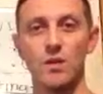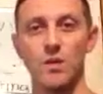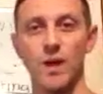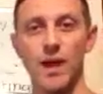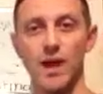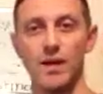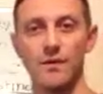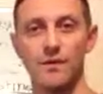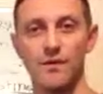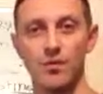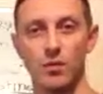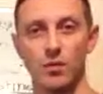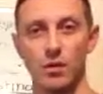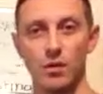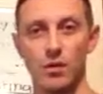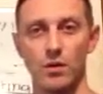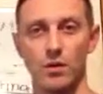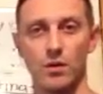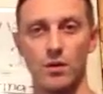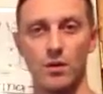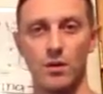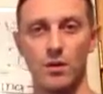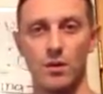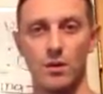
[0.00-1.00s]
pay for it.
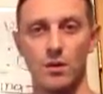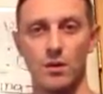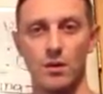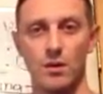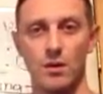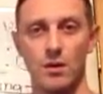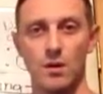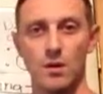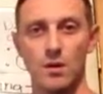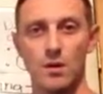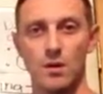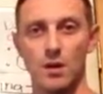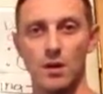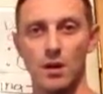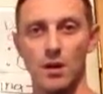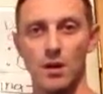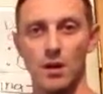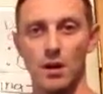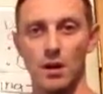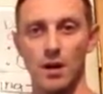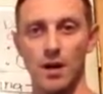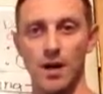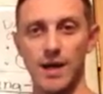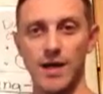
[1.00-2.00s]

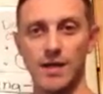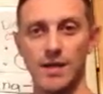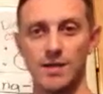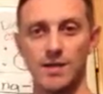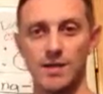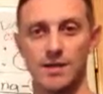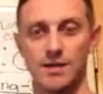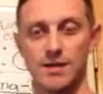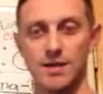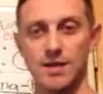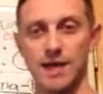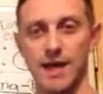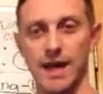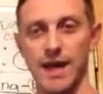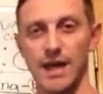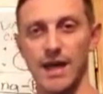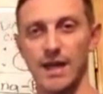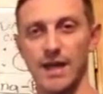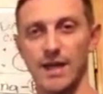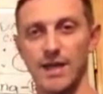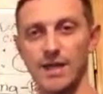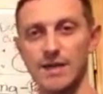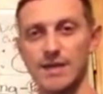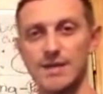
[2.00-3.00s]
Alright?
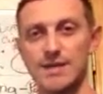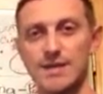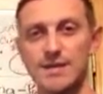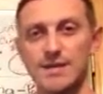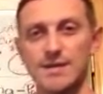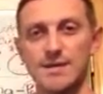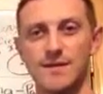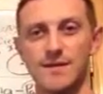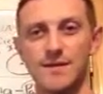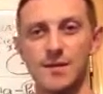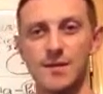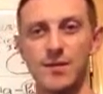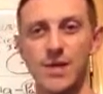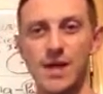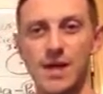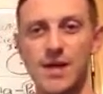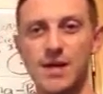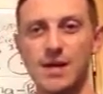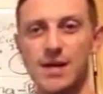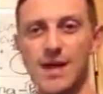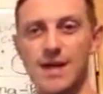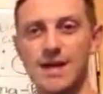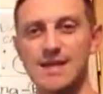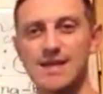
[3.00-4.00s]
And for me,
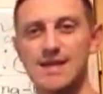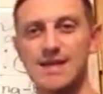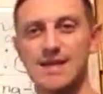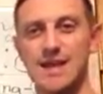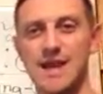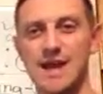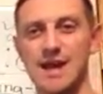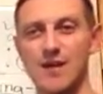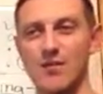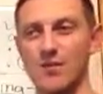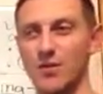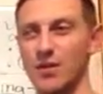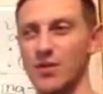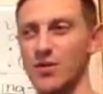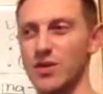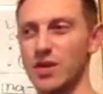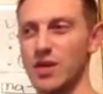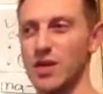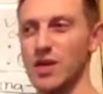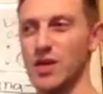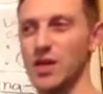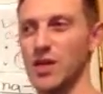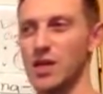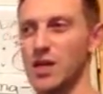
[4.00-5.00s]
that's not
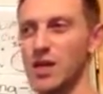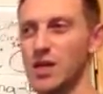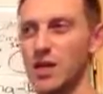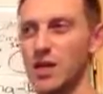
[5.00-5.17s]
really...